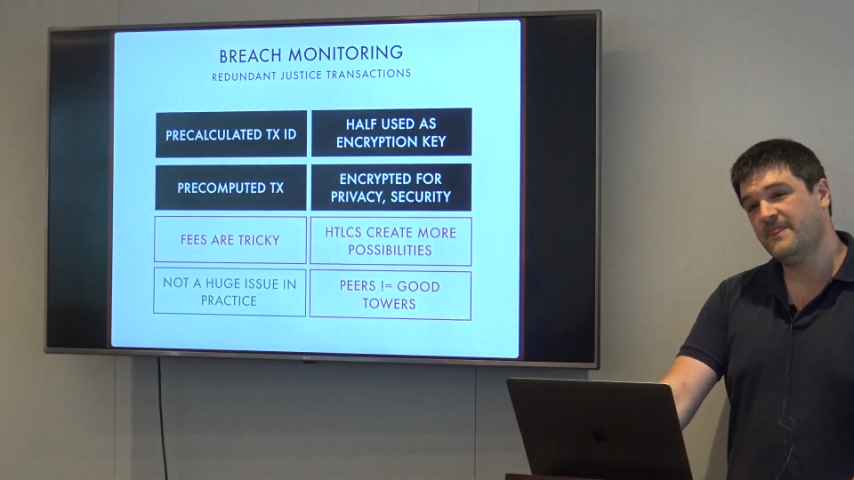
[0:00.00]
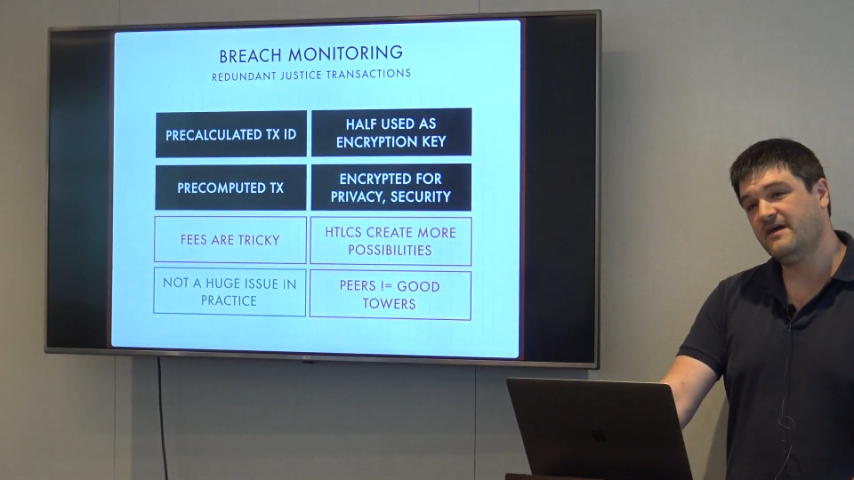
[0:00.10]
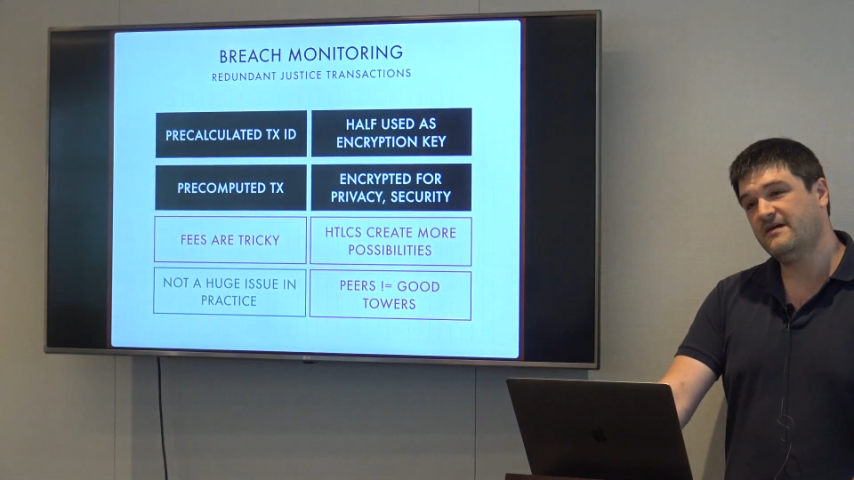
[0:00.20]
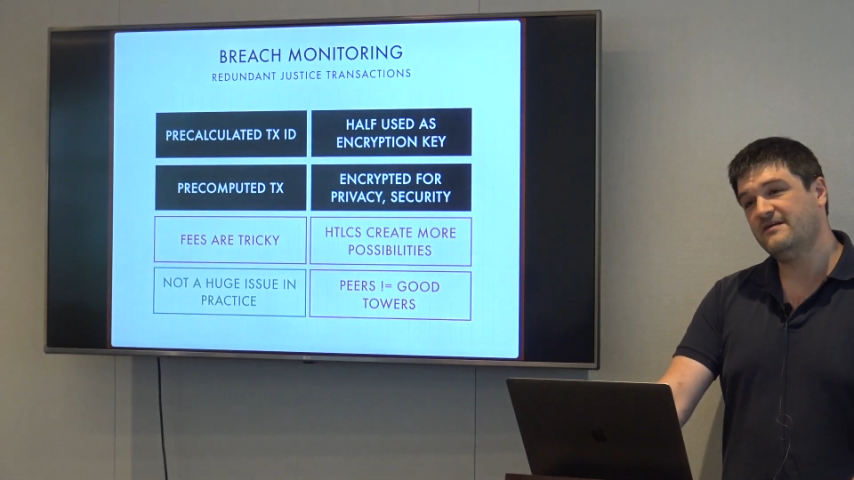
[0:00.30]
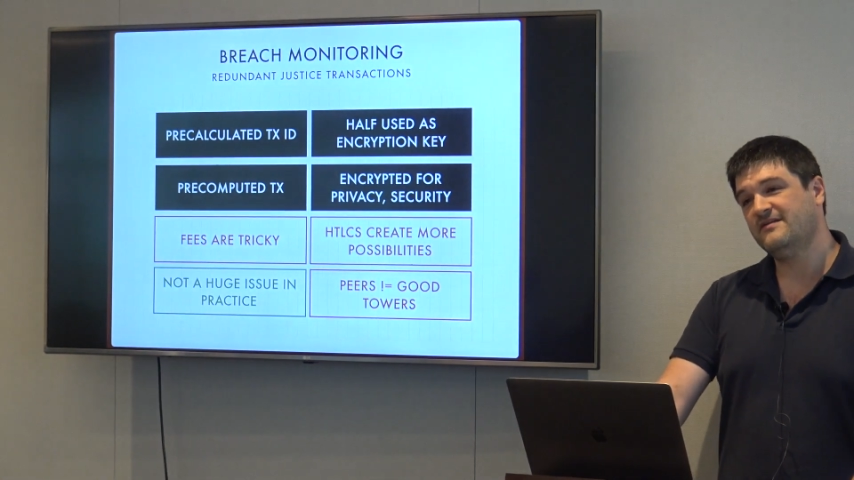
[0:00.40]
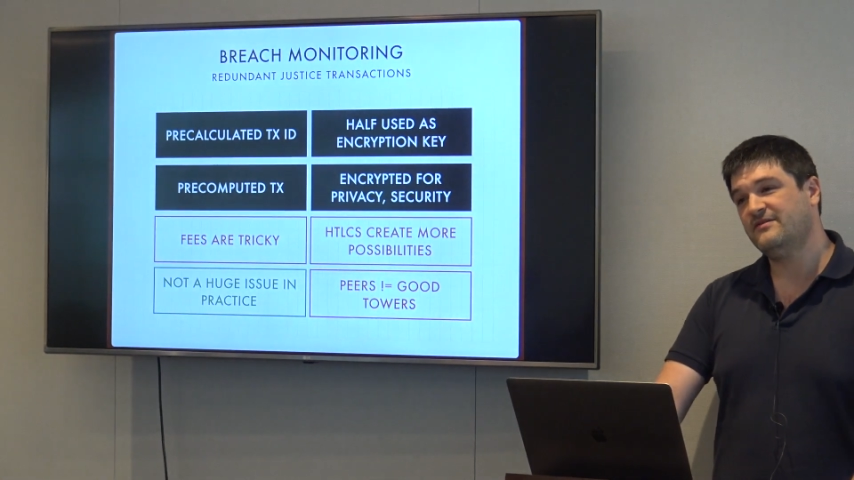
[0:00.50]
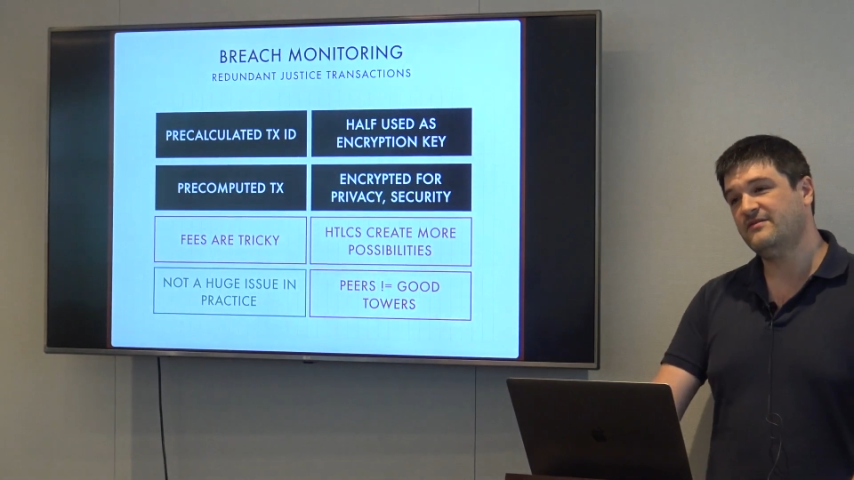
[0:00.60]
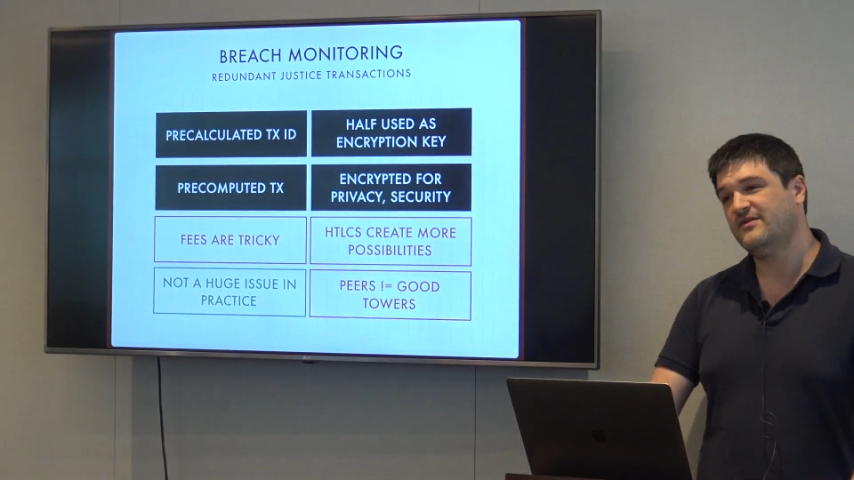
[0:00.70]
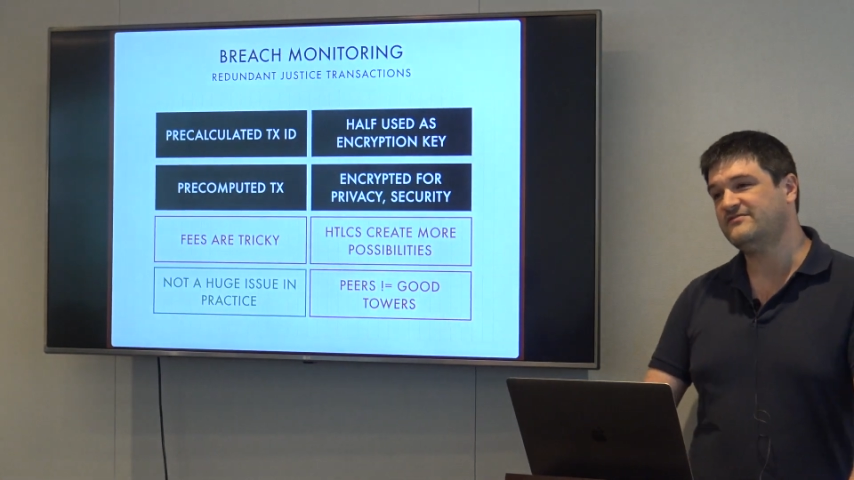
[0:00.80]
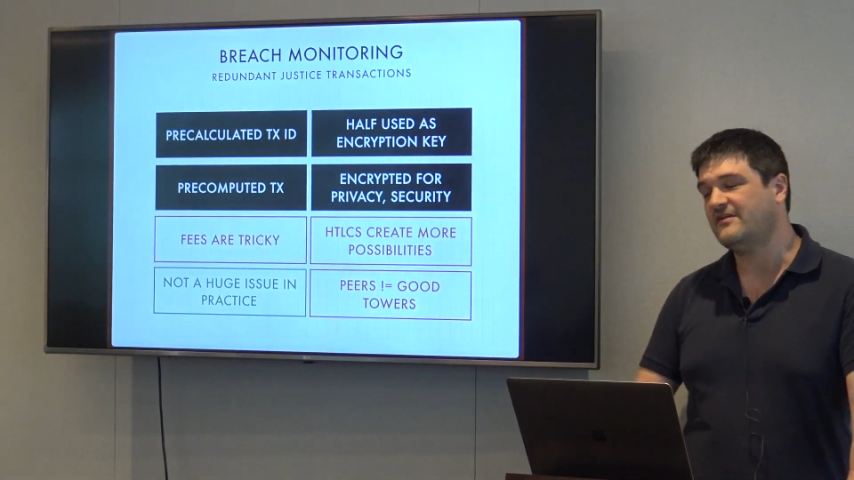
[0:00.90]
the
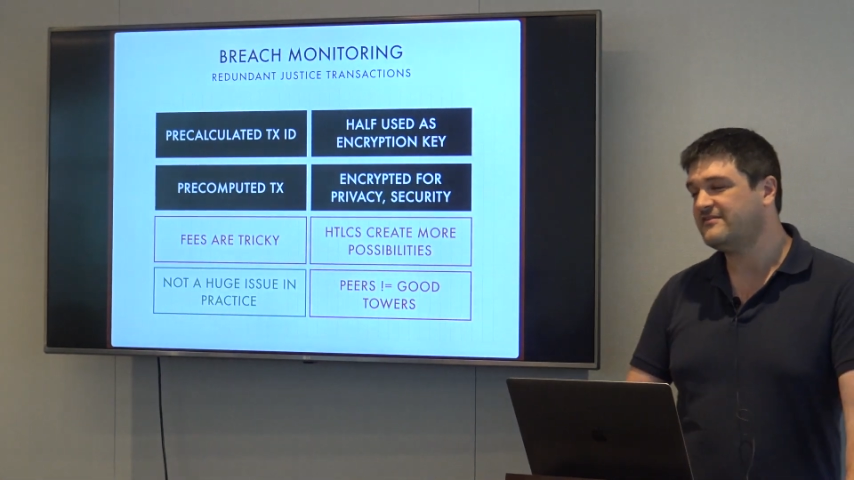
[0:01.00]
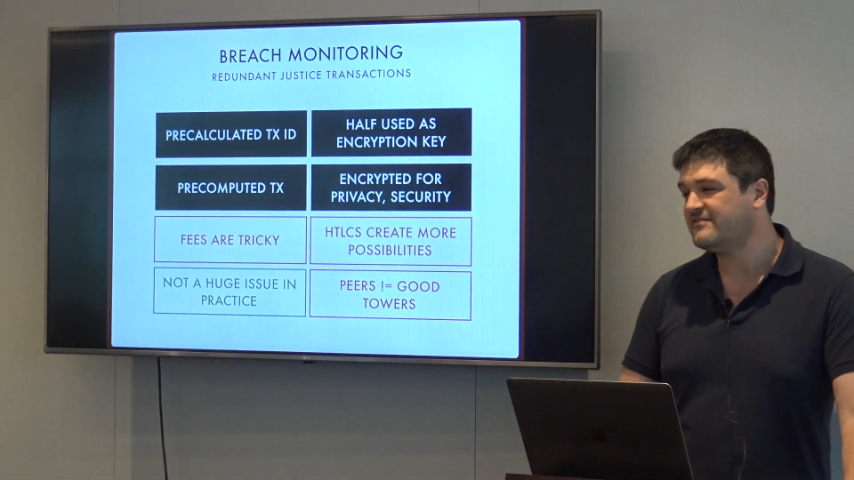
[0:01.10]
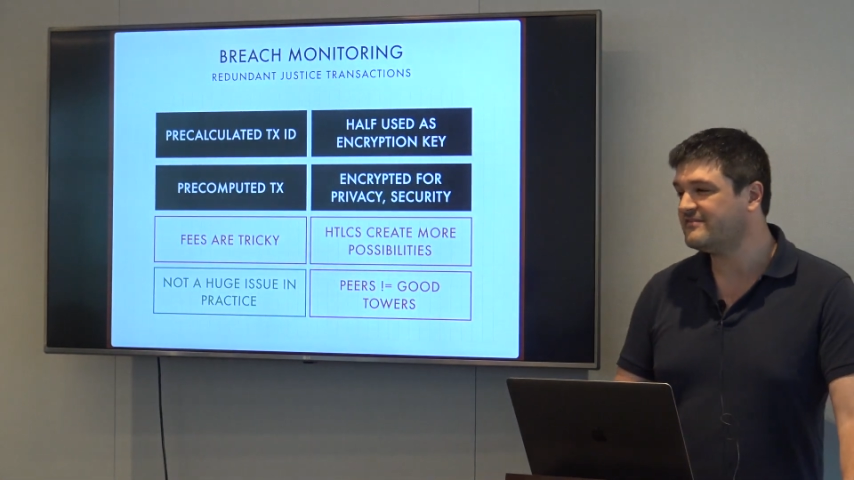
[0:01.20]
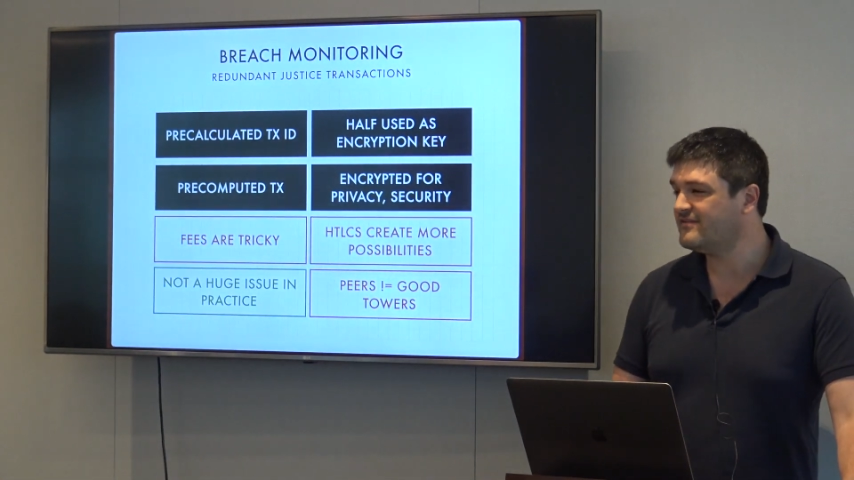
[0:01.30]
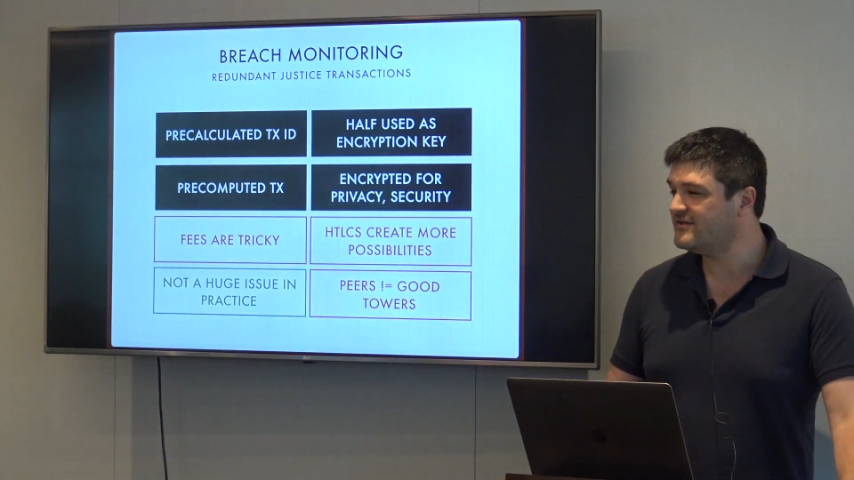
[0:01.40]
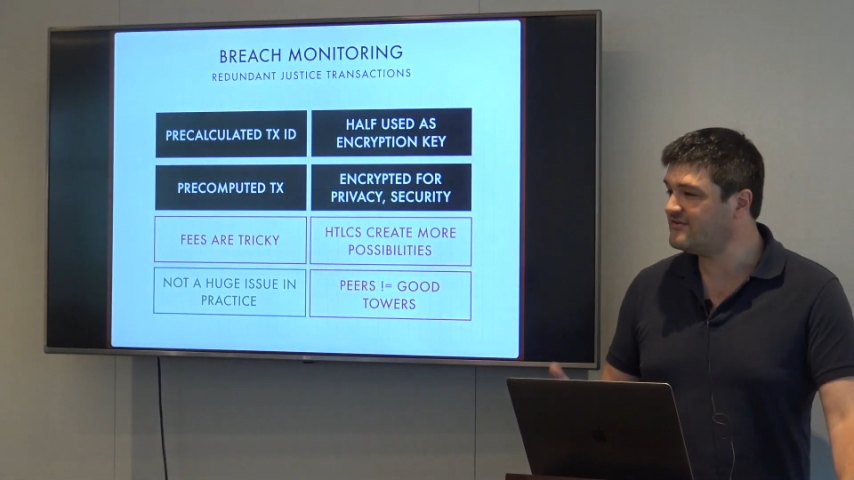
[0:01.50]
justice